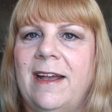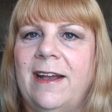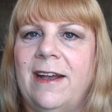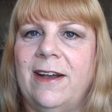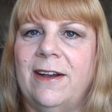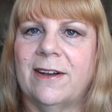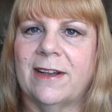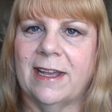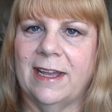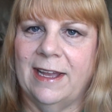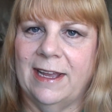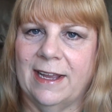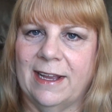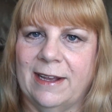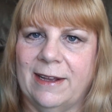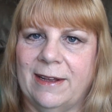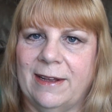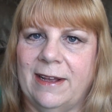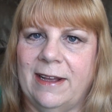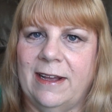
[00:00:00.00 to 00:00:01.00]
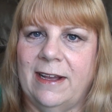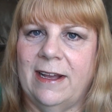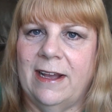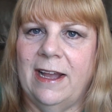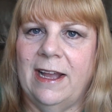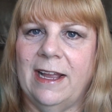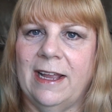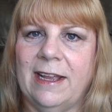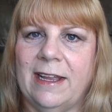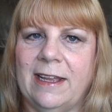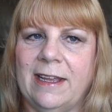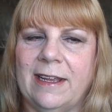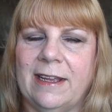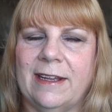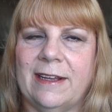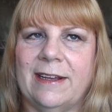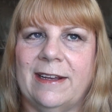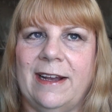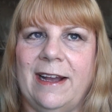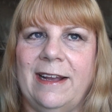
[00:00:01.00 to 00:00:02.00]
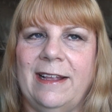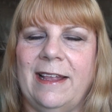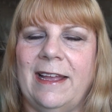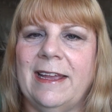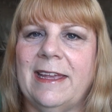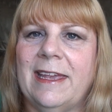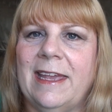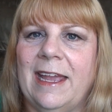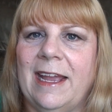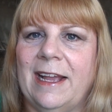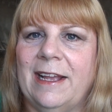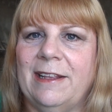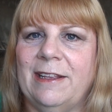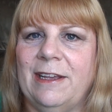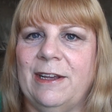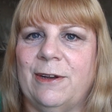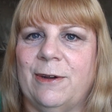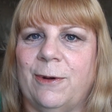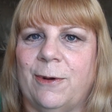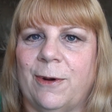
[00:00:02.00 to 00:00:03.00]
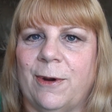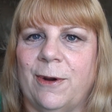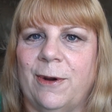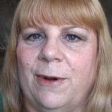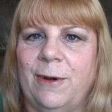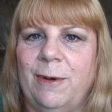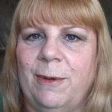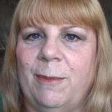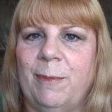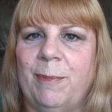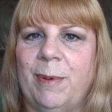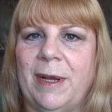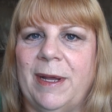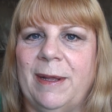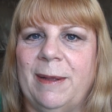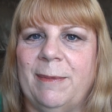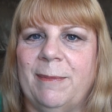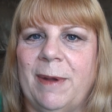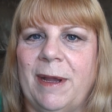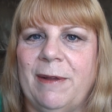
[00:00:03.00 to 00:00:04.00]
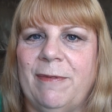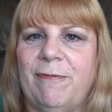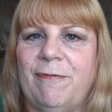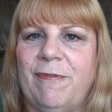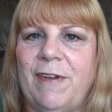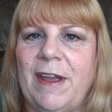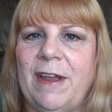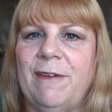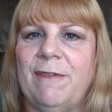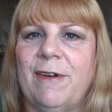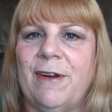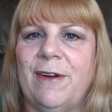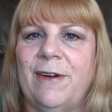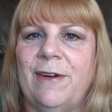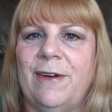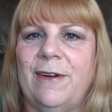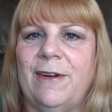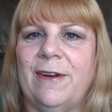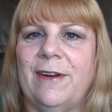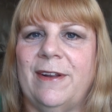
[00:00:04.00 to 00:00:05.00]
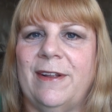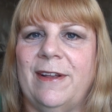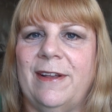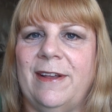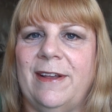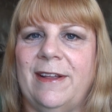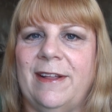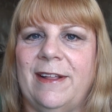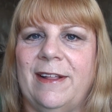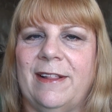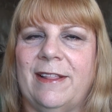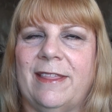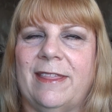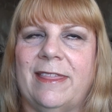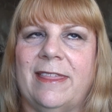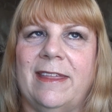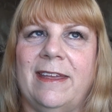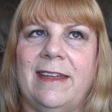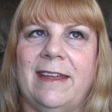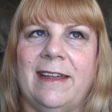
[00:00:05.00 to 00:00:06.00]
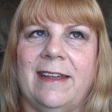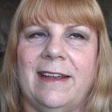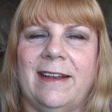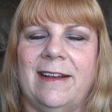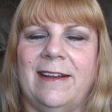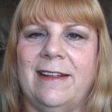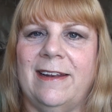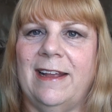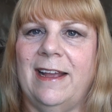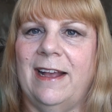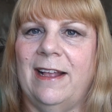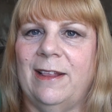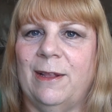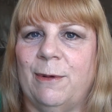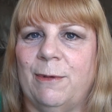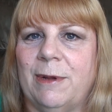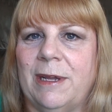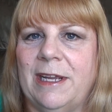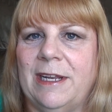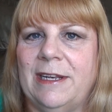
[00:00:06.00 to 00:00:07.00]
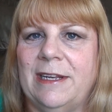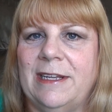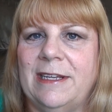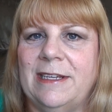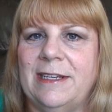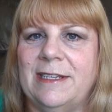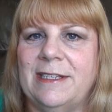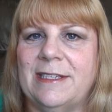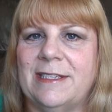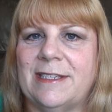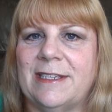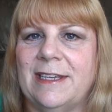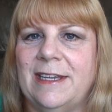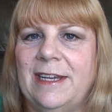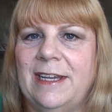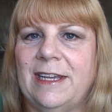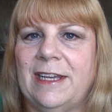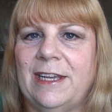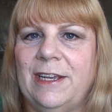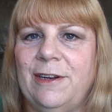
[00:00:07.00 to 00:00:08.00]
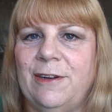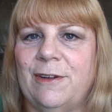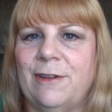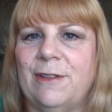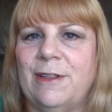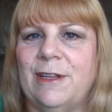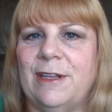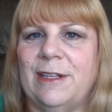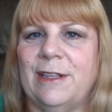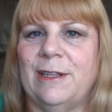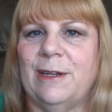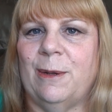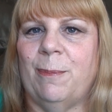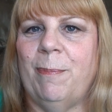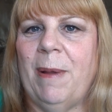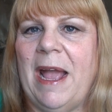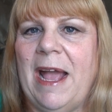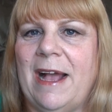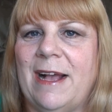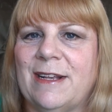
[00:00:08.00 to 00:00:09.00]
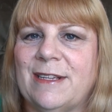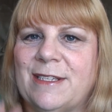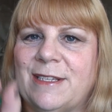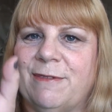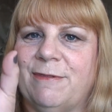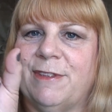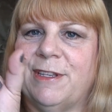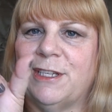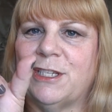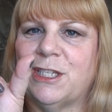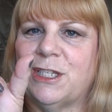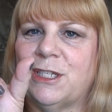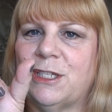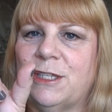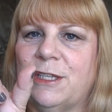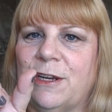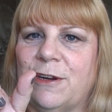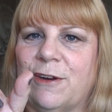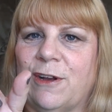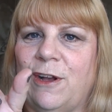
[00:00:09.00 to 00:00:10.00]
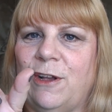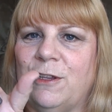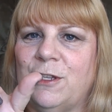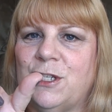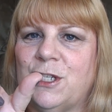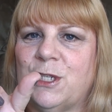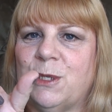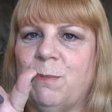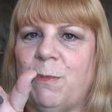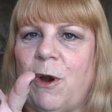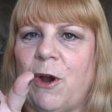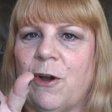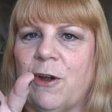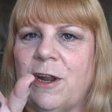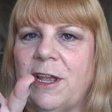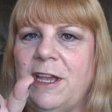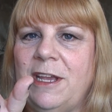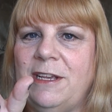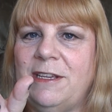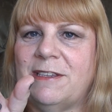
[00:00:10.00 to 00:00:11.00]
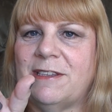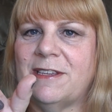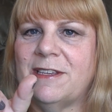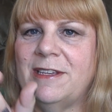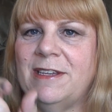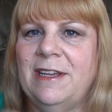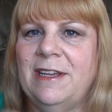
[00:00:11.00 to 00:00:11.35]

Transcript: Okay, I I like candy corn, but my favorite thing on Halloween is you know the little packs of the they're called Smarties.